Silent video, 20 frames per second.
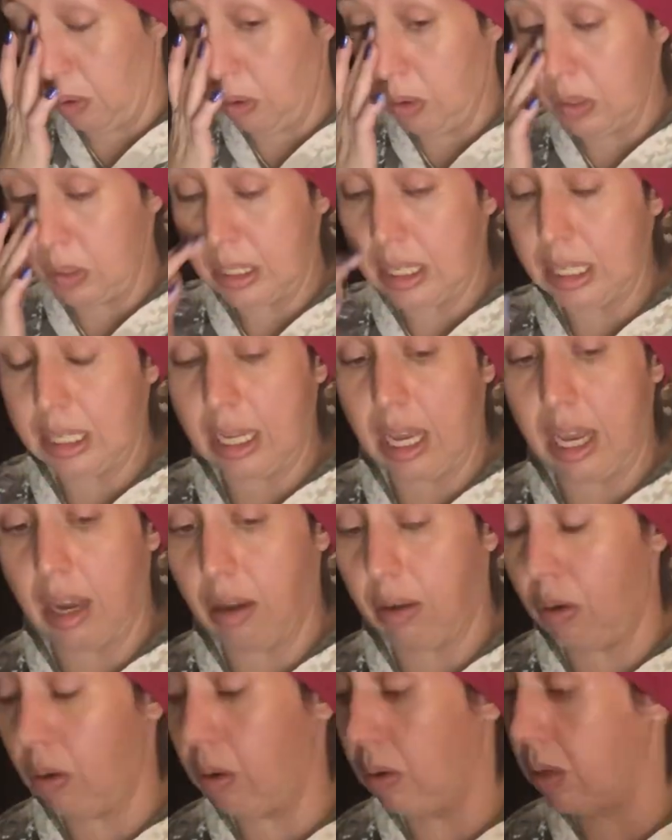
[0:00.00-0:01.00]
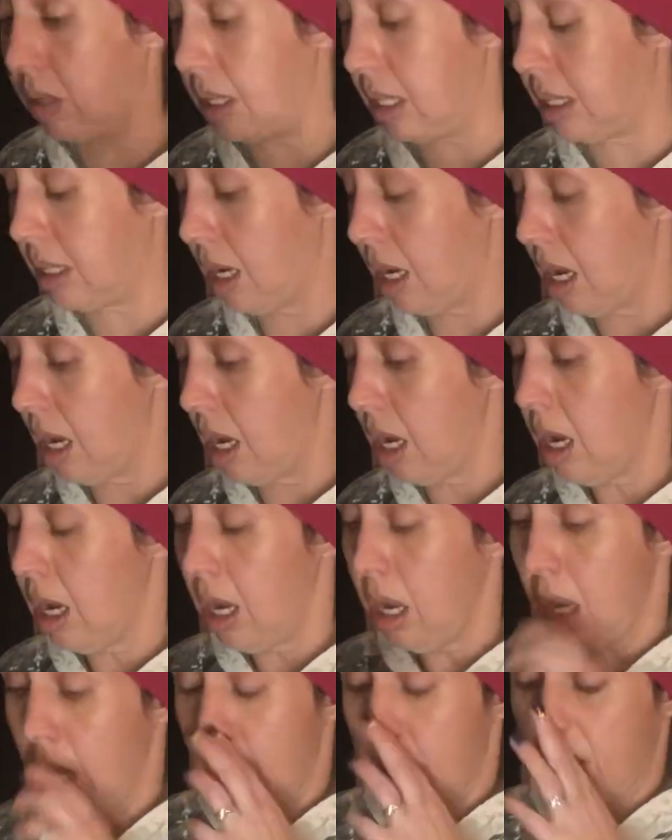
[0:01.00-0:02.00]
who's this King, who's this?
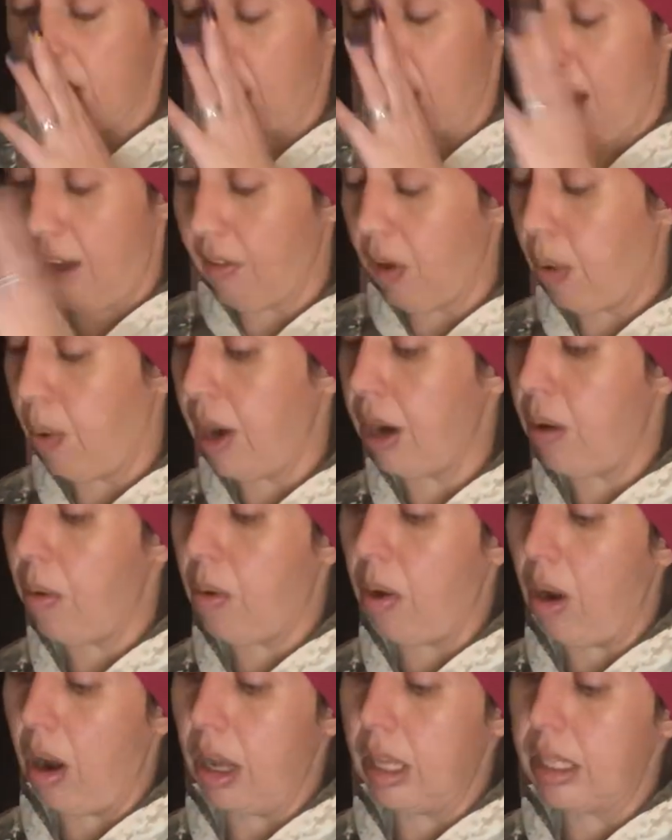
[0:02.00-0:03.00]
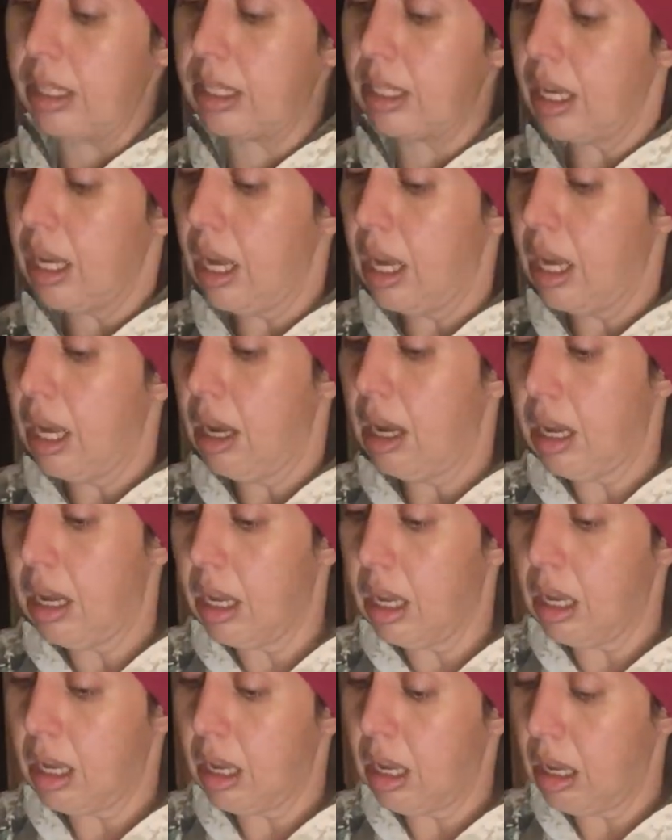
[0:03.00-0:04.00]
So you have a Queen of Wands.
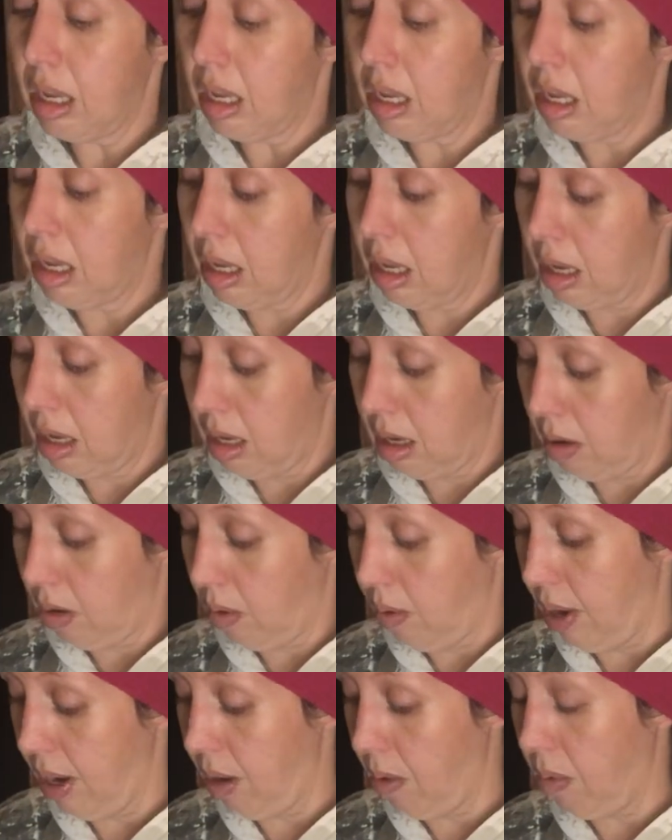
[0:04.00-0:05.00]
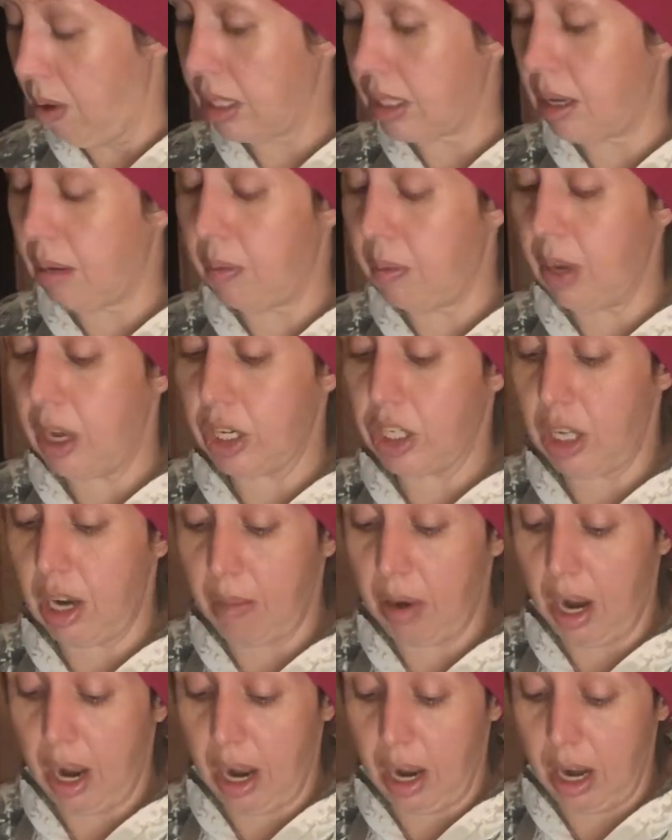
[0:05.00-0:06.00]
Queen of Wands could be a
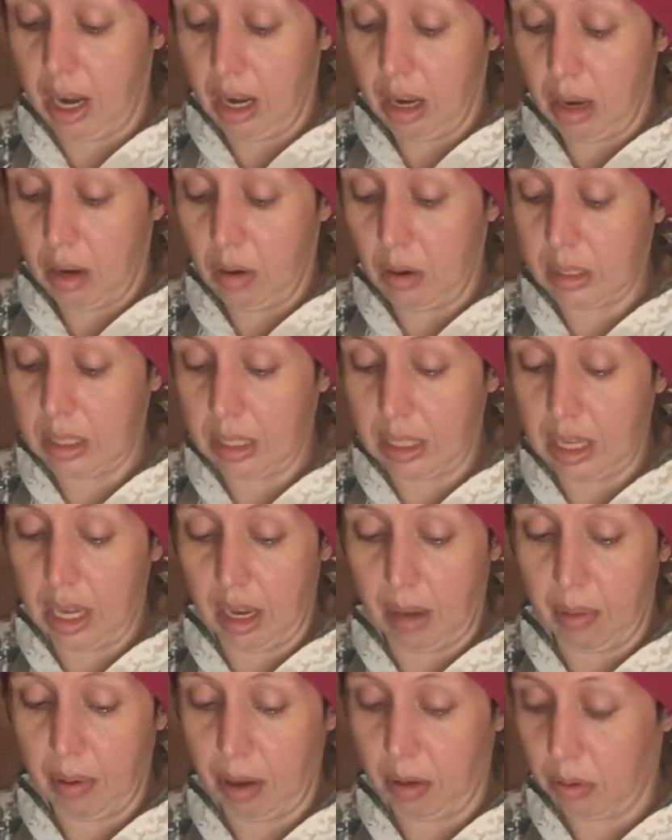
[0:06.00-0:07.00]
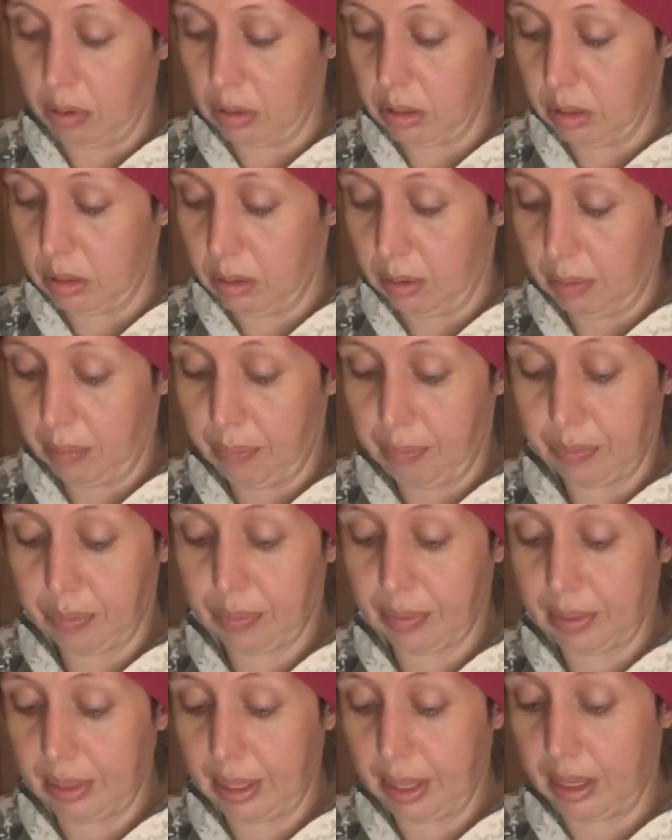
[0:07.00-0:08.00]
Gemini, Who's this King of Pentacles?
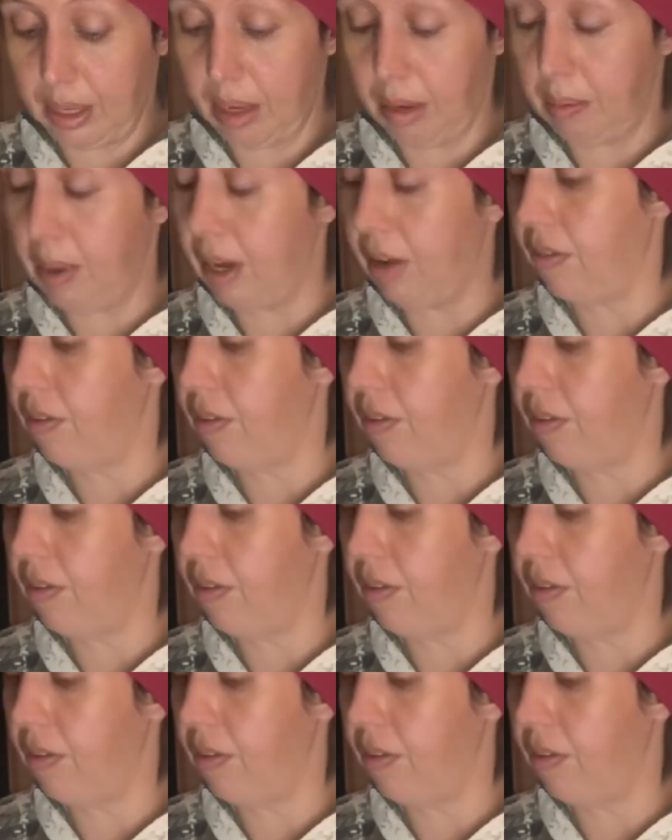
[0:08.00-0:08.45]
Could be a